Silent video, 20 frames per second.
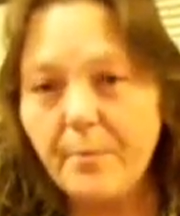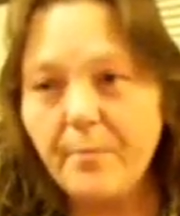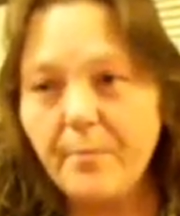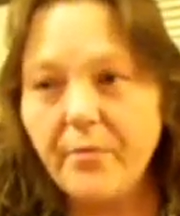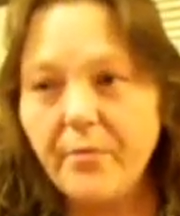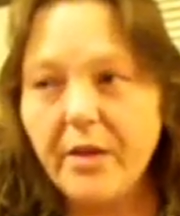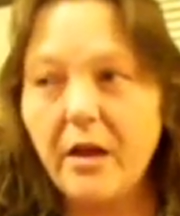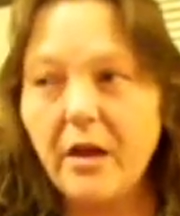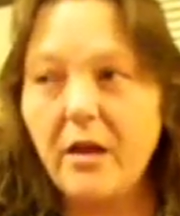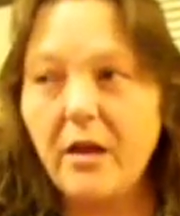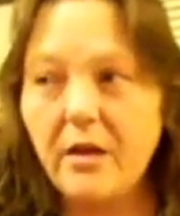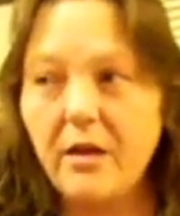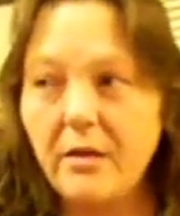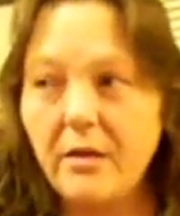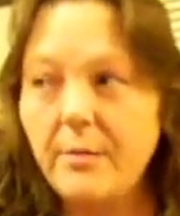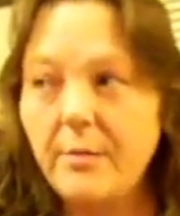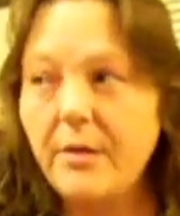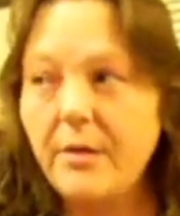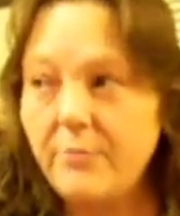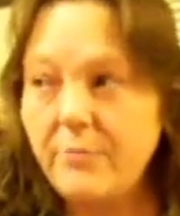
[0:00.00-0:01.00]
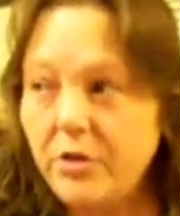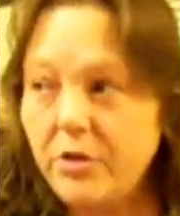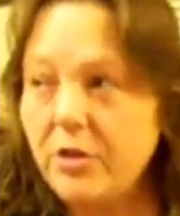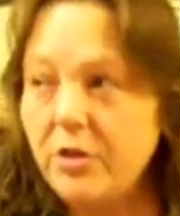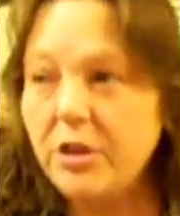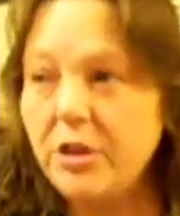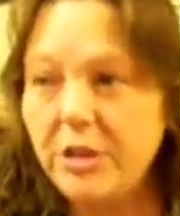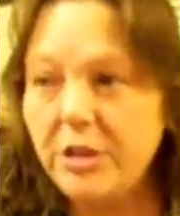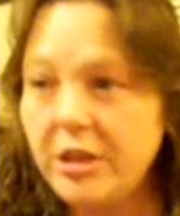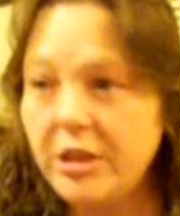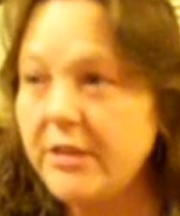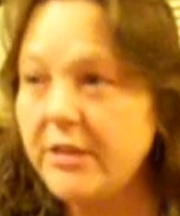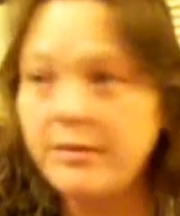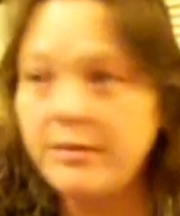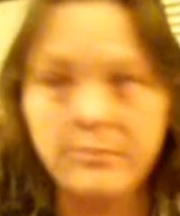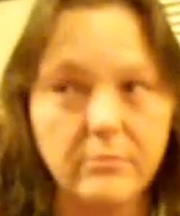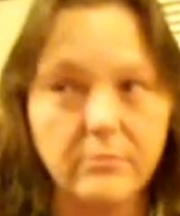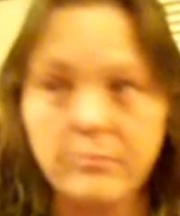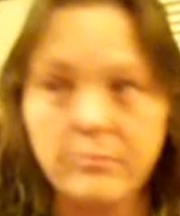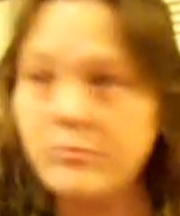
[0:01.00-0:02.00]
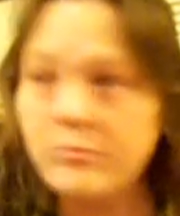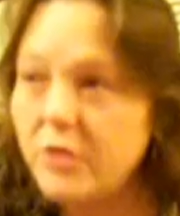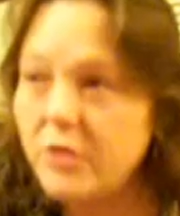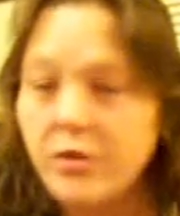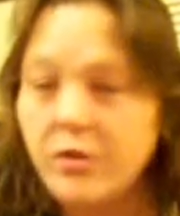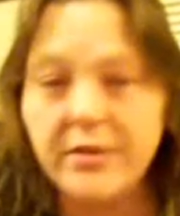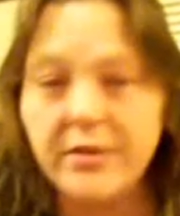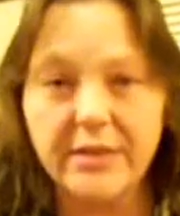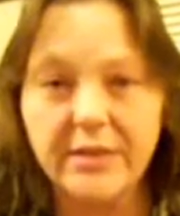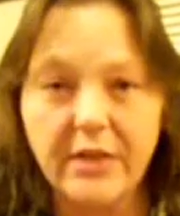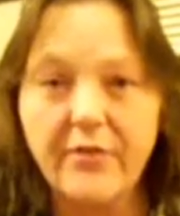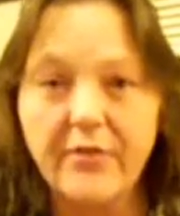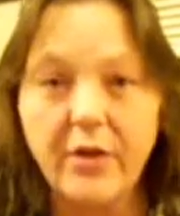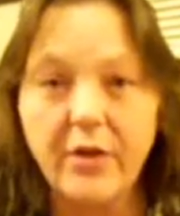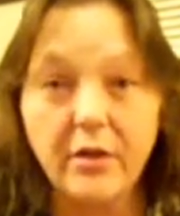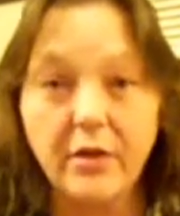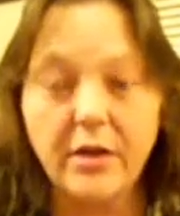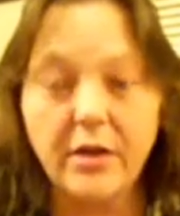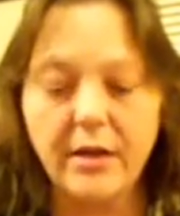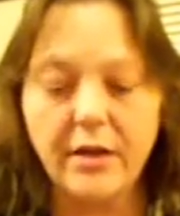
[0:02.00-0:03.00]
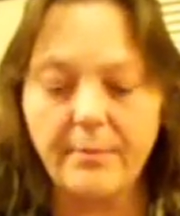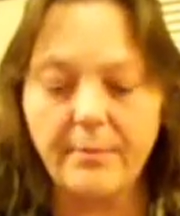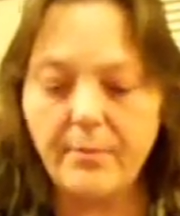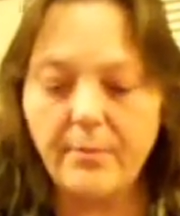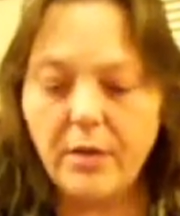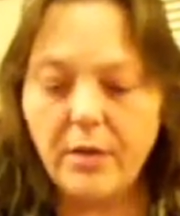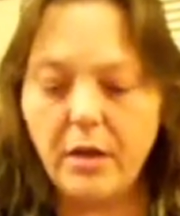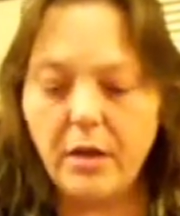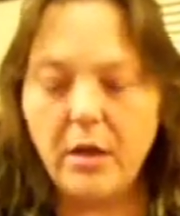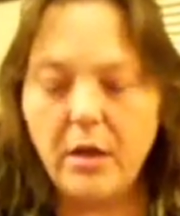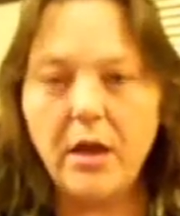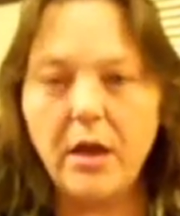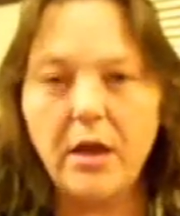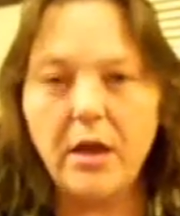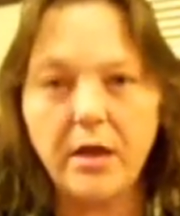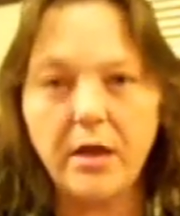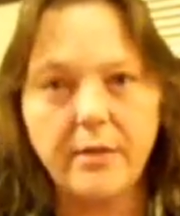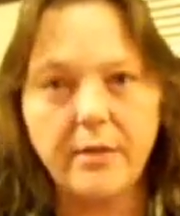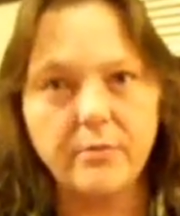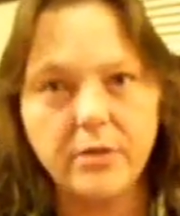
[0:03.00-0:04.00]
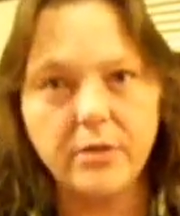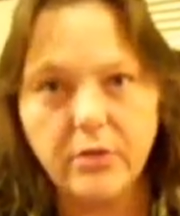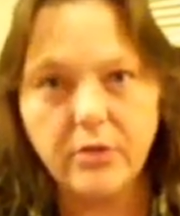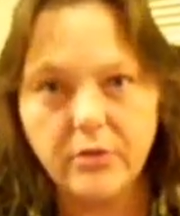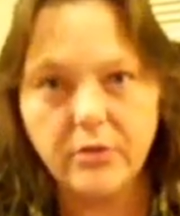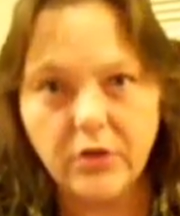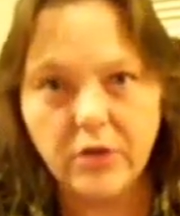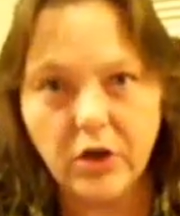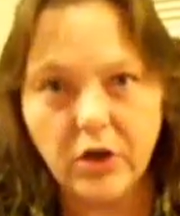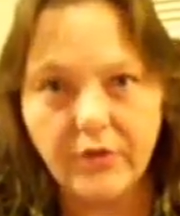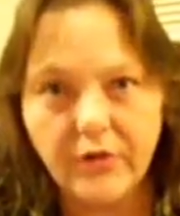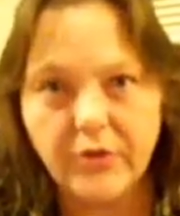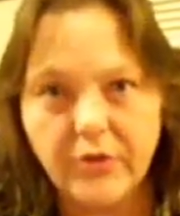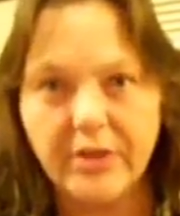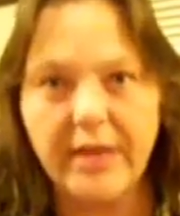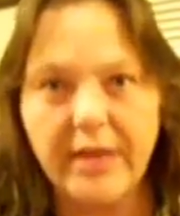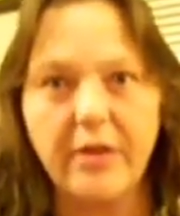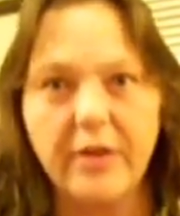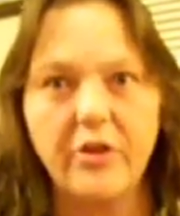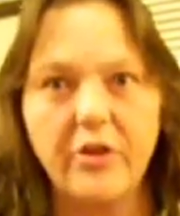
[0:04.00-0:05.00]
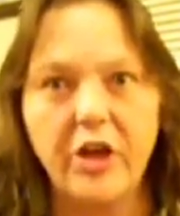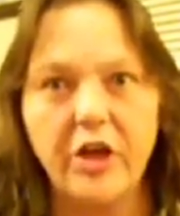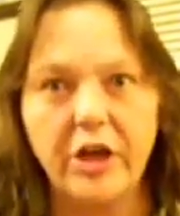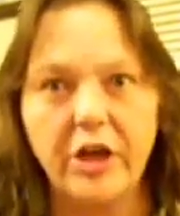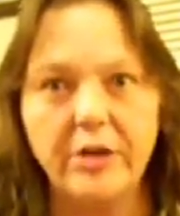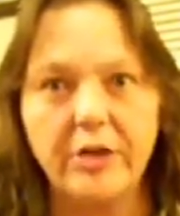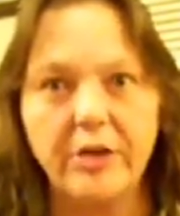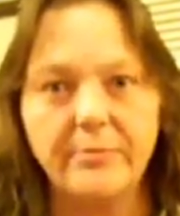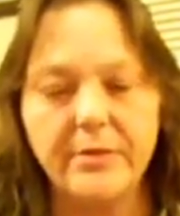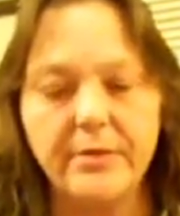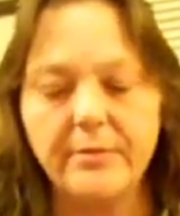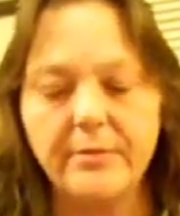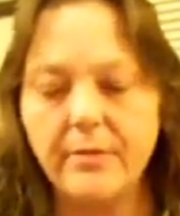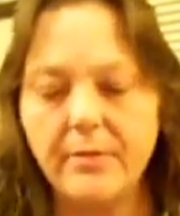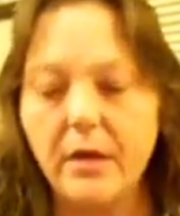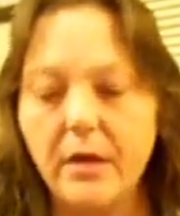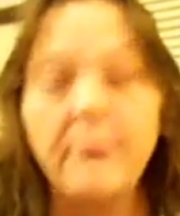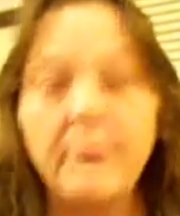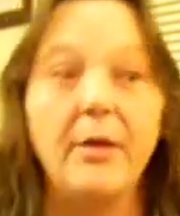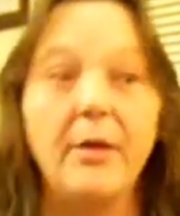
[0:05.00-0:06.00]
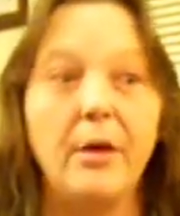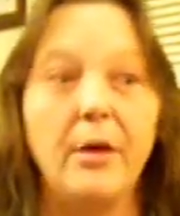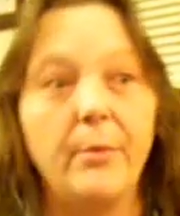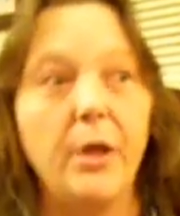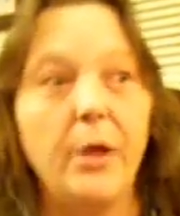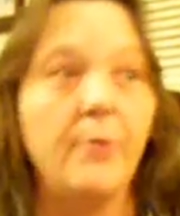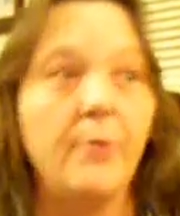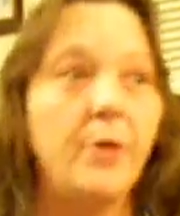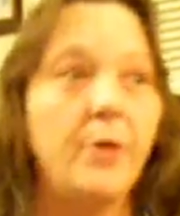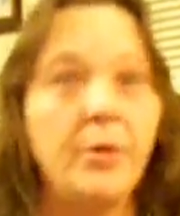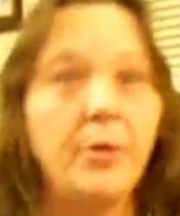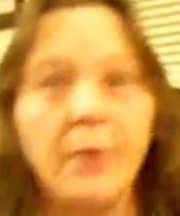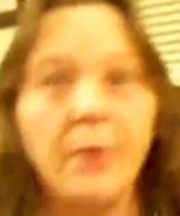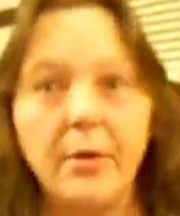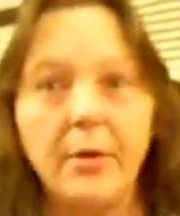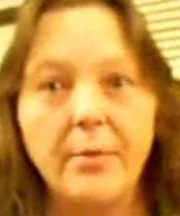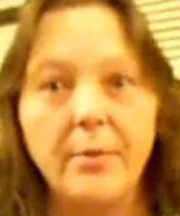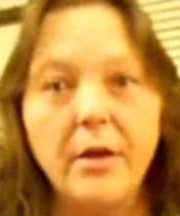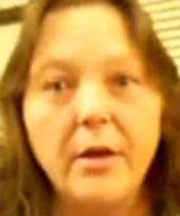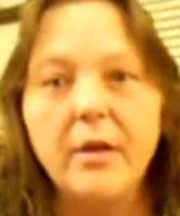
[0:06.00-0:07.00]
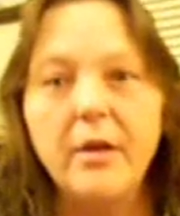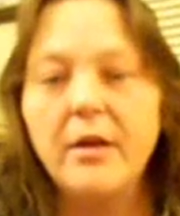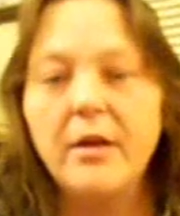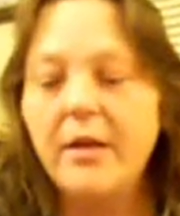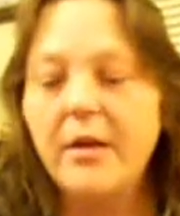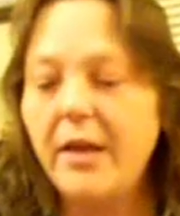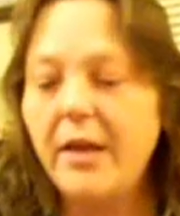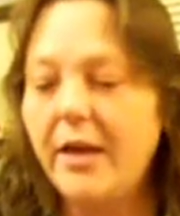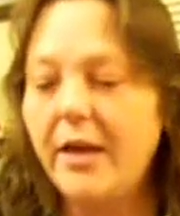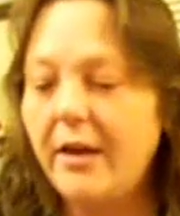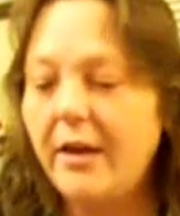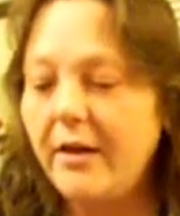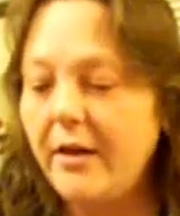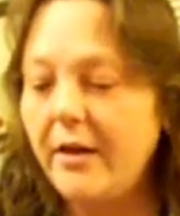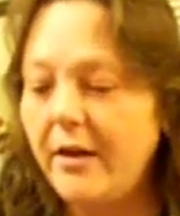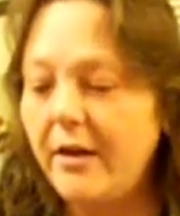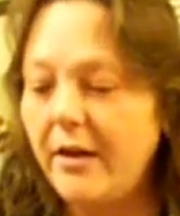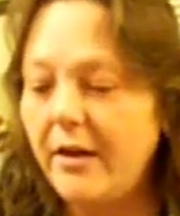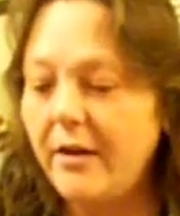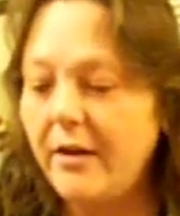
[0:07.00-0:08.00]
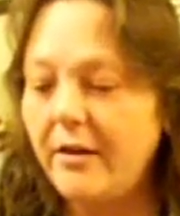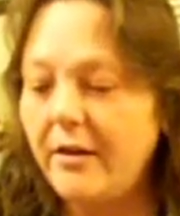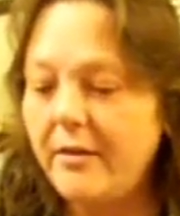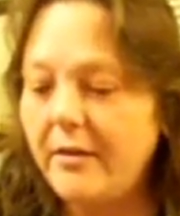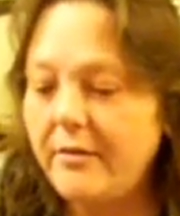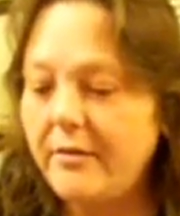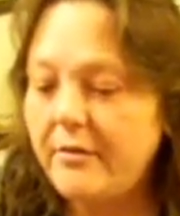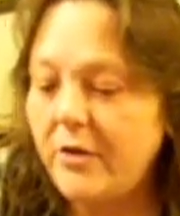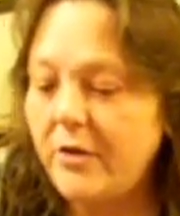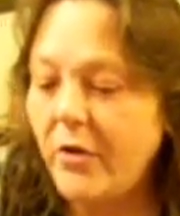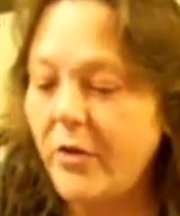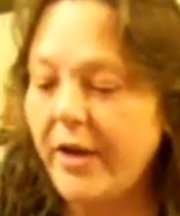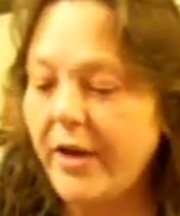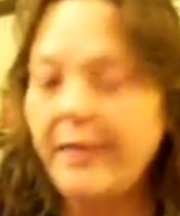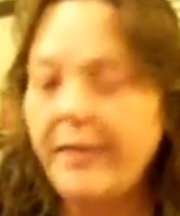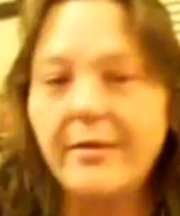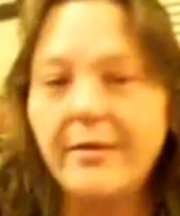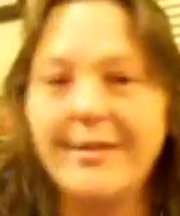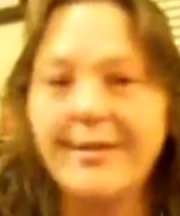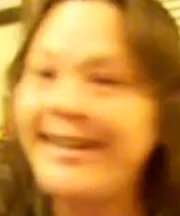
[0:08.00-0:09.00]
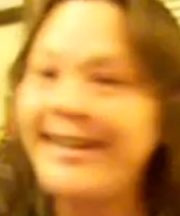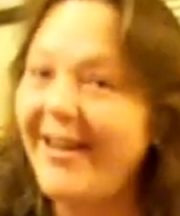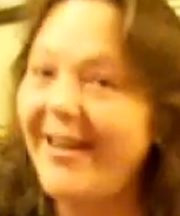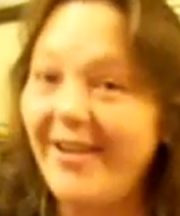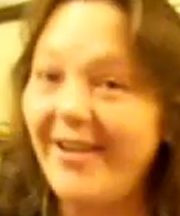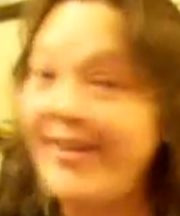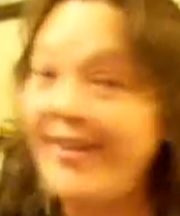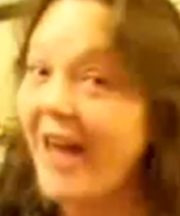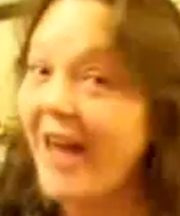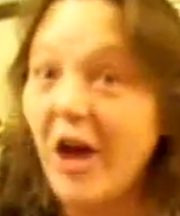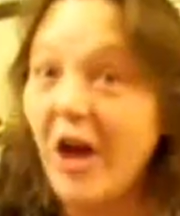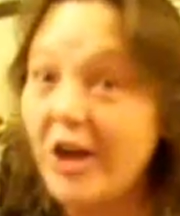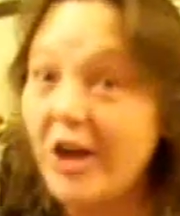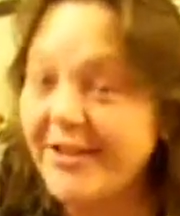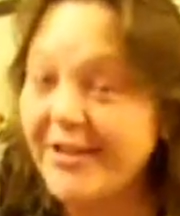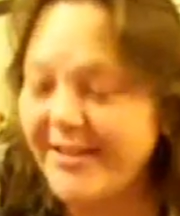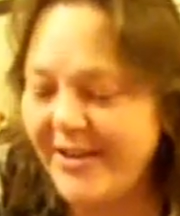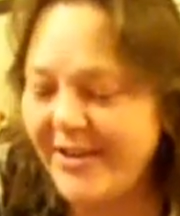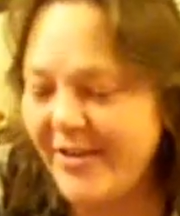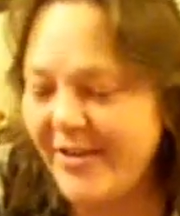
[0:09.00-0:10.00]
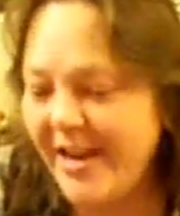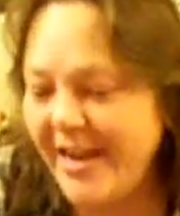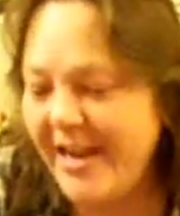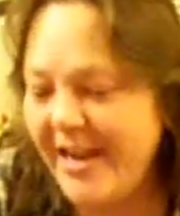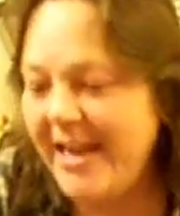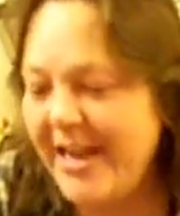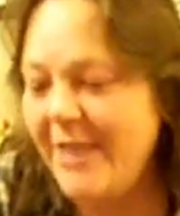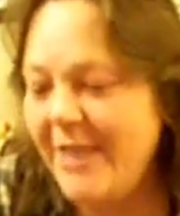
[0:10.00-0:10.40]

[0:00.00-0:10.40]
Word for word: Um, I'm usually just doing stuff all the time. And I am so sorry for saying all the ums. Um, um, um, um, um. Yeah. Uh, okay. And the uhs. Okay. Anyway.